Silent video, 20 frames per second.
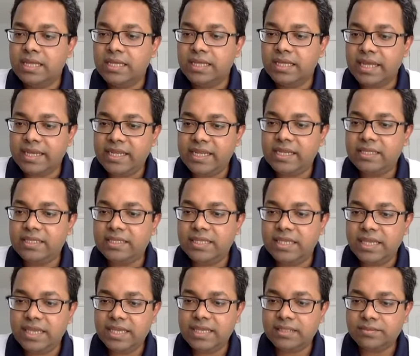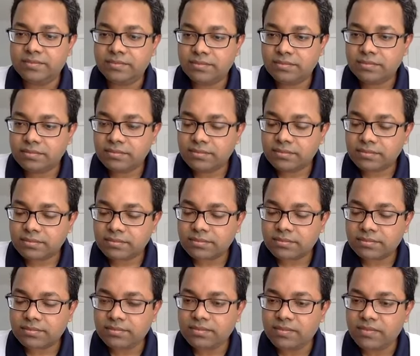Getting the
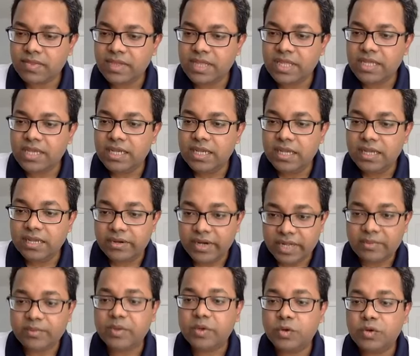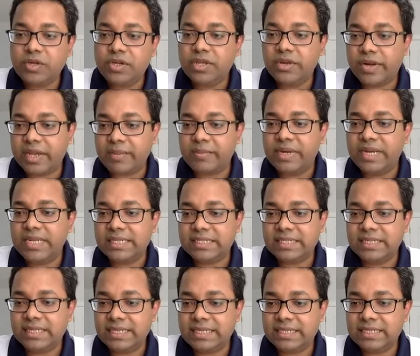good
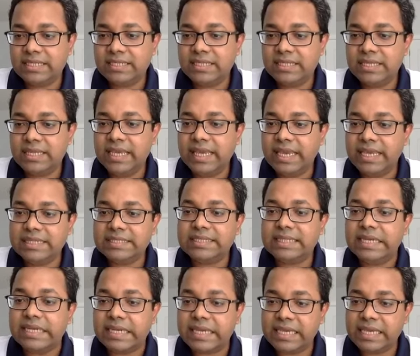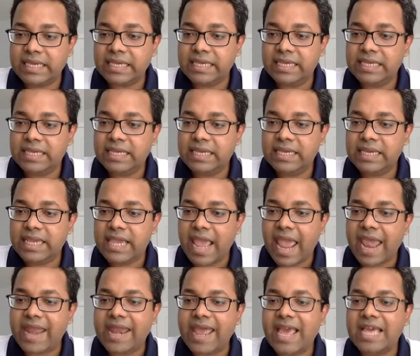recommendation letter is a key.
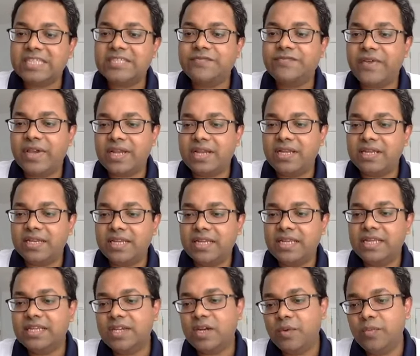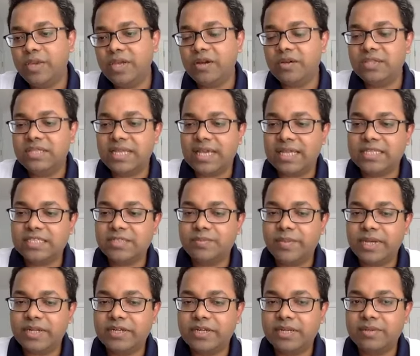And as faculty, now being on the other
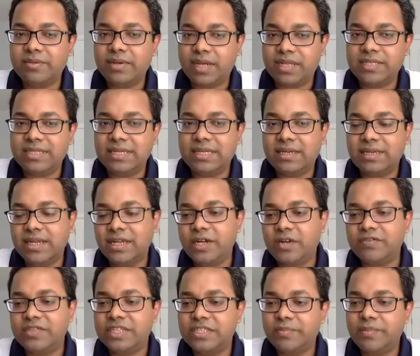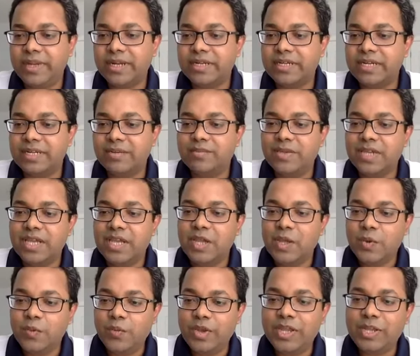spectrum, other end of the spectrum,
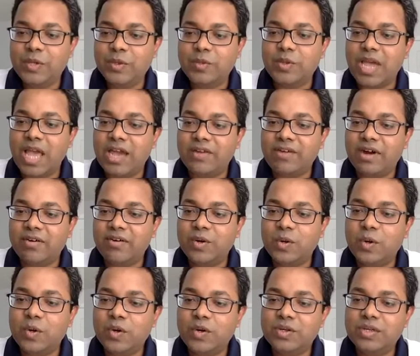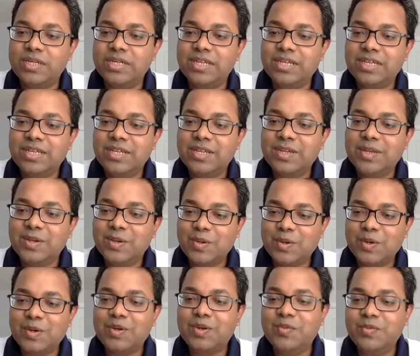we do have our own
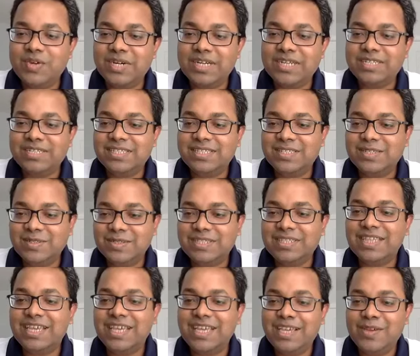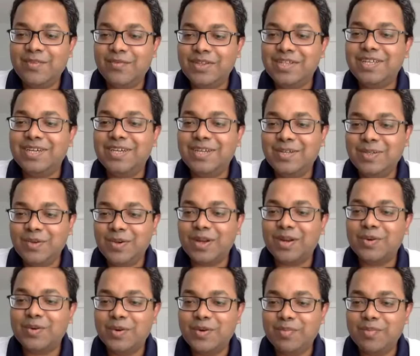code words to say whether you are a
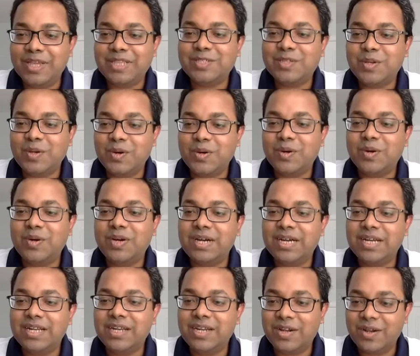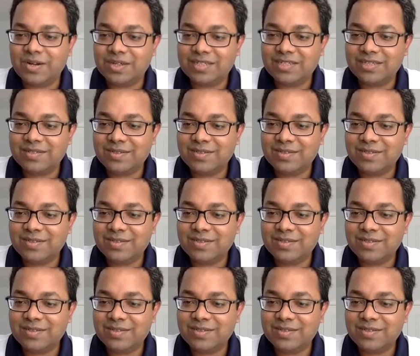good match or not.